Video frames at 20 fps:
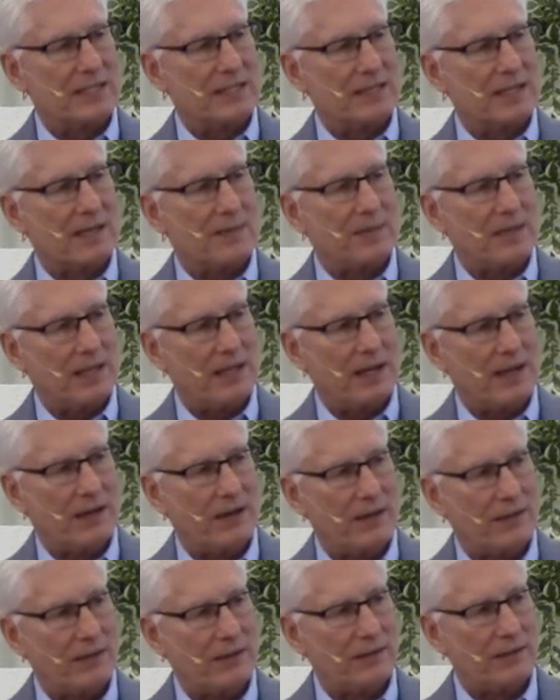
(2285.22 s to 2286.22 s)
Stop
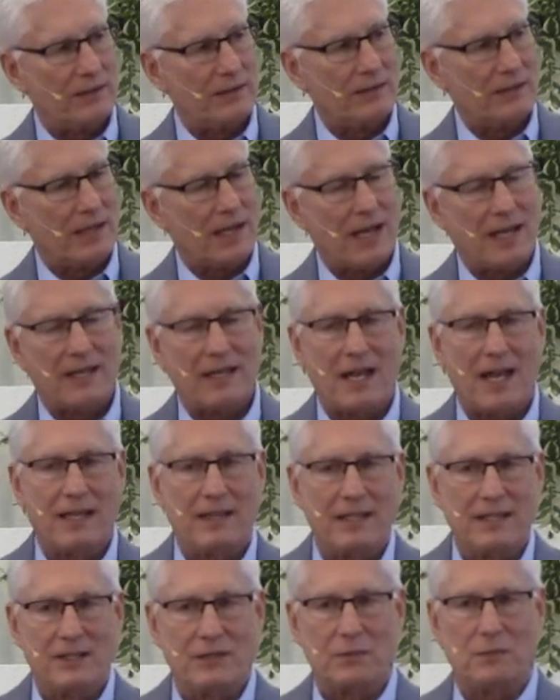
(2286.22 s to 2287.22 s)
there. Ought
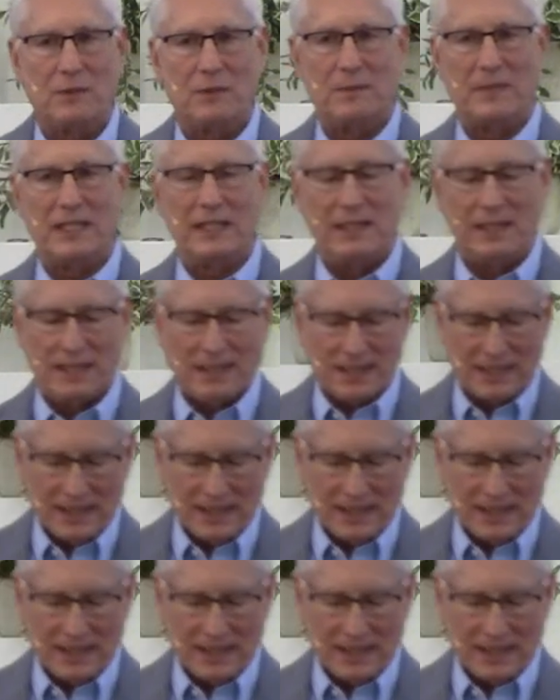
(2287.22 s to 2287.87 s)
not this woman,